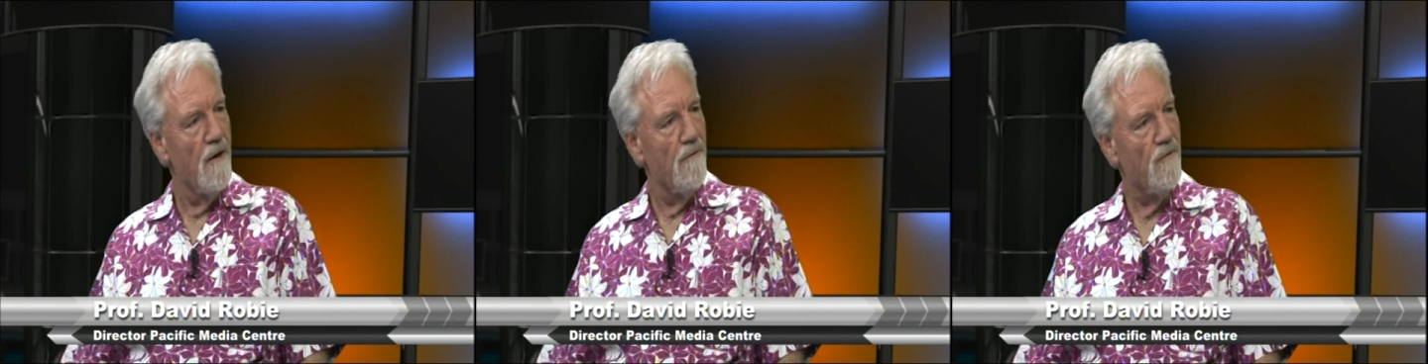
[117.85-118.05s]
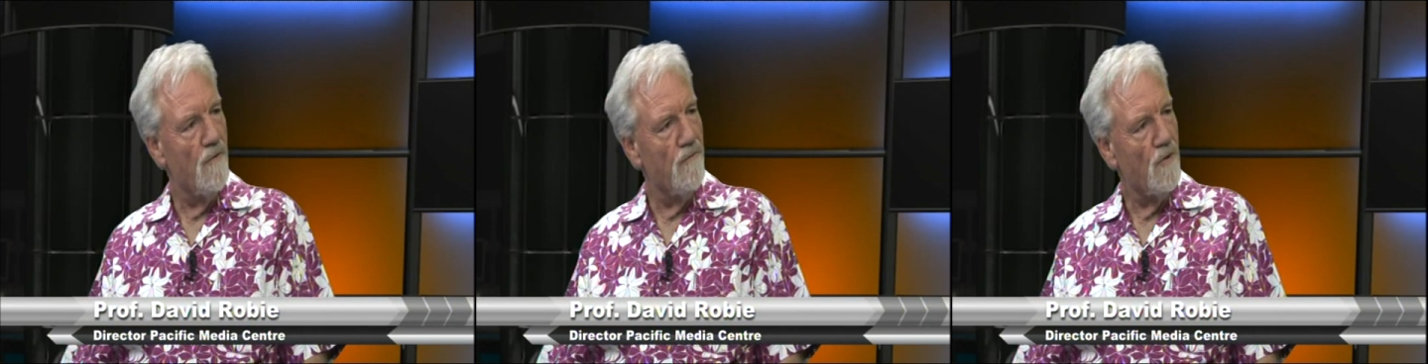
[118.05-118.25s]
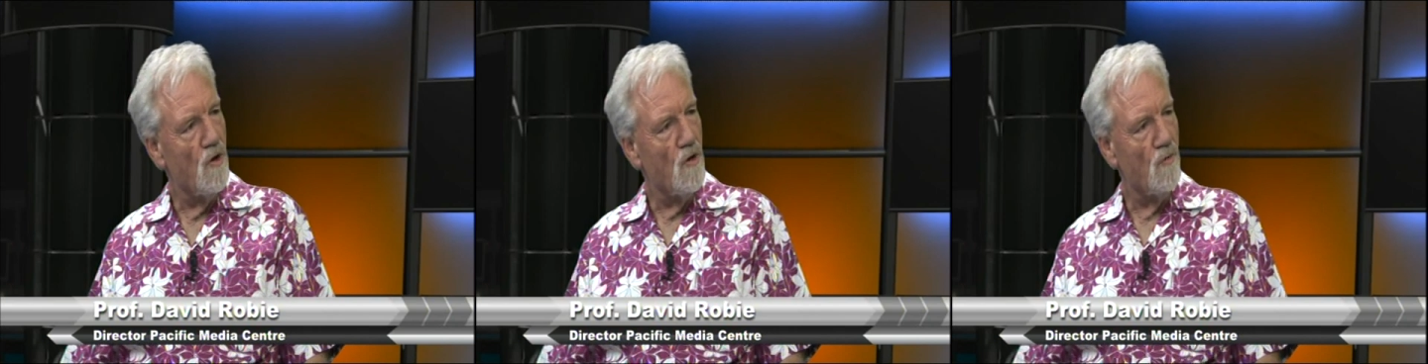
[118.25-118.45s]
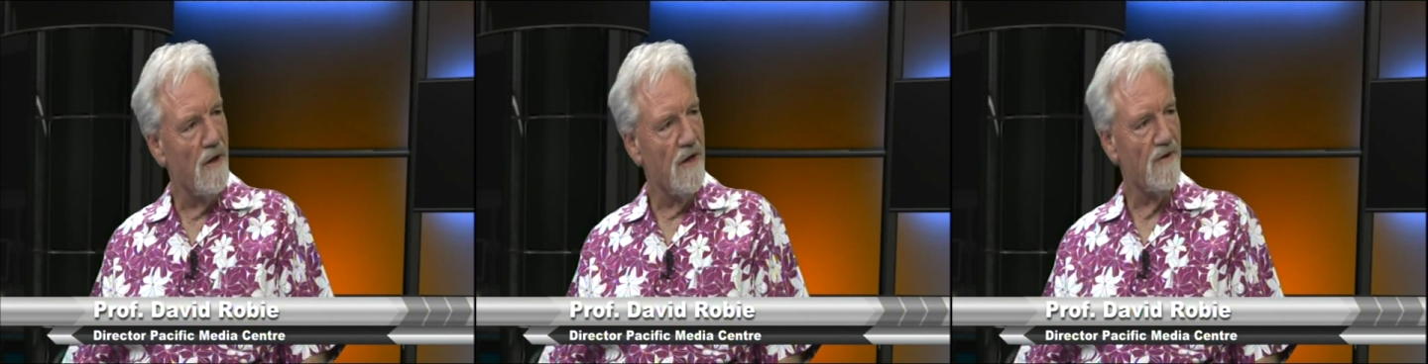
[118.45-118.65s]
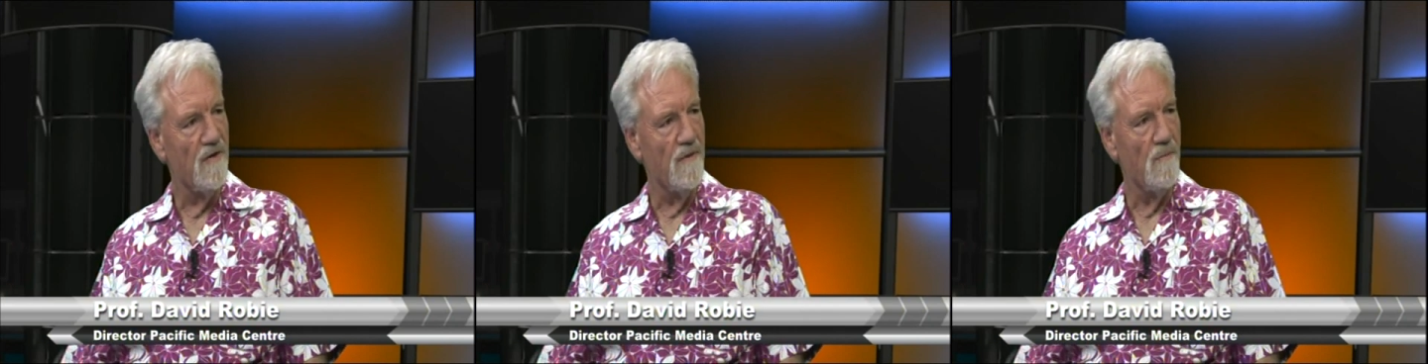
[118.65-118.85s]
for, for good
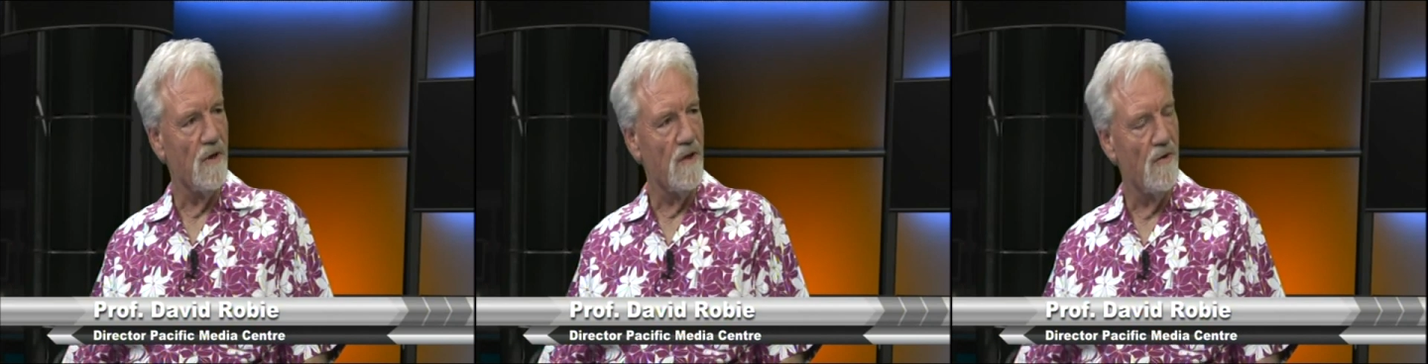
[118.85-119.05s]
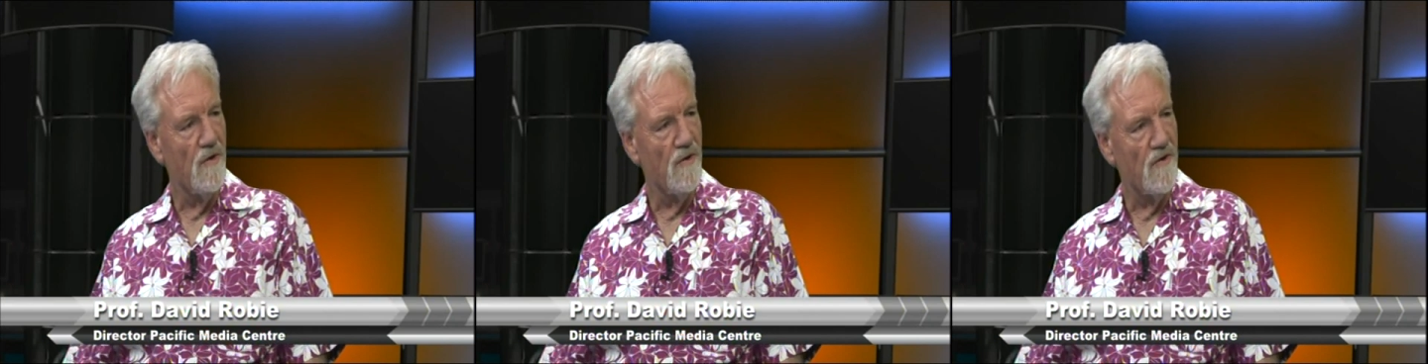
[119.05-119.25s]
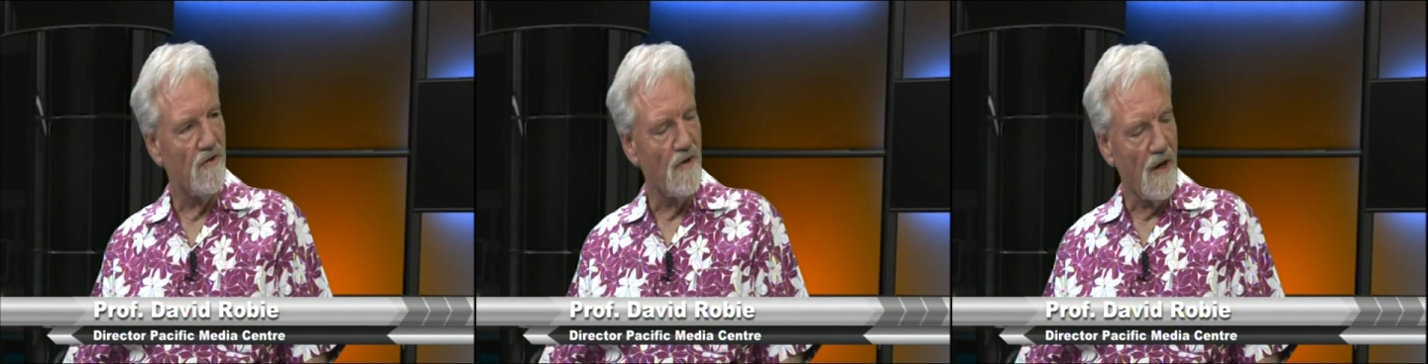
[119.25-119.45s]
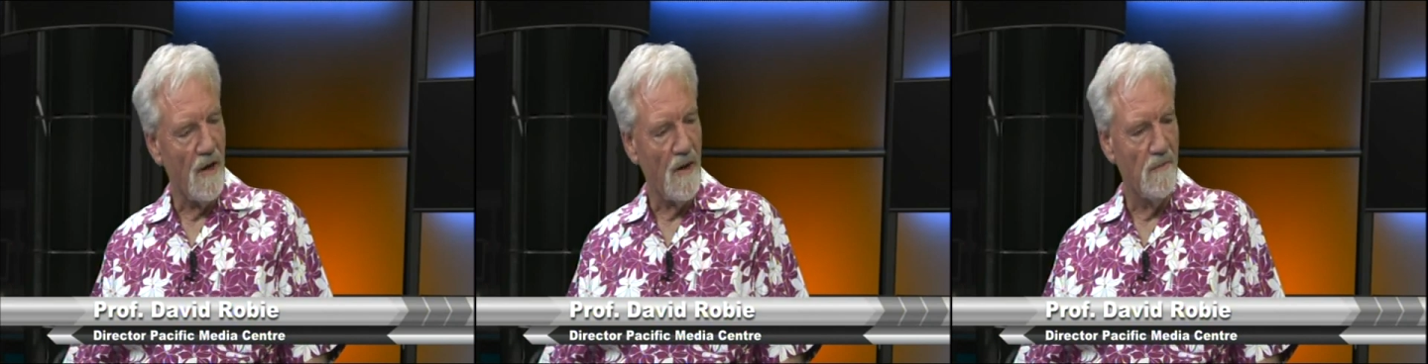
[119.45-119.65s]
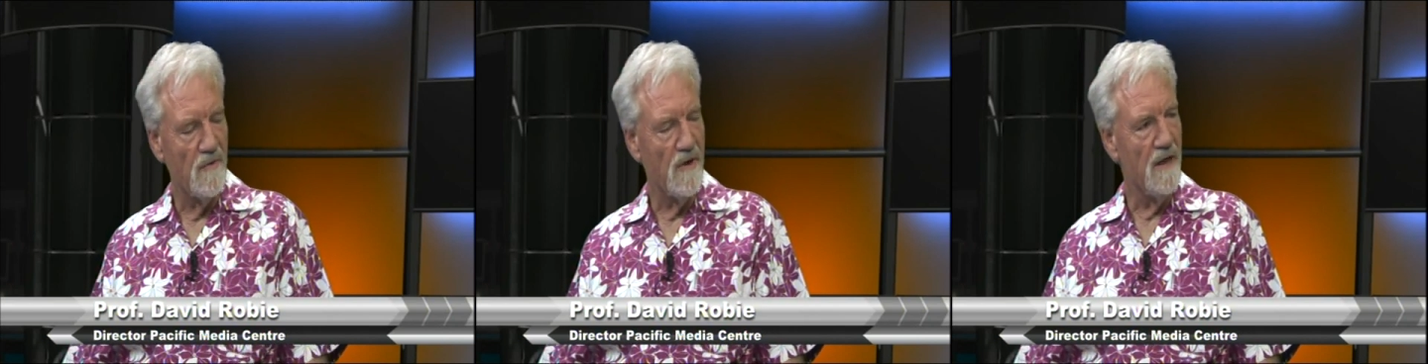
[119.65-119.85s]
reason, because um,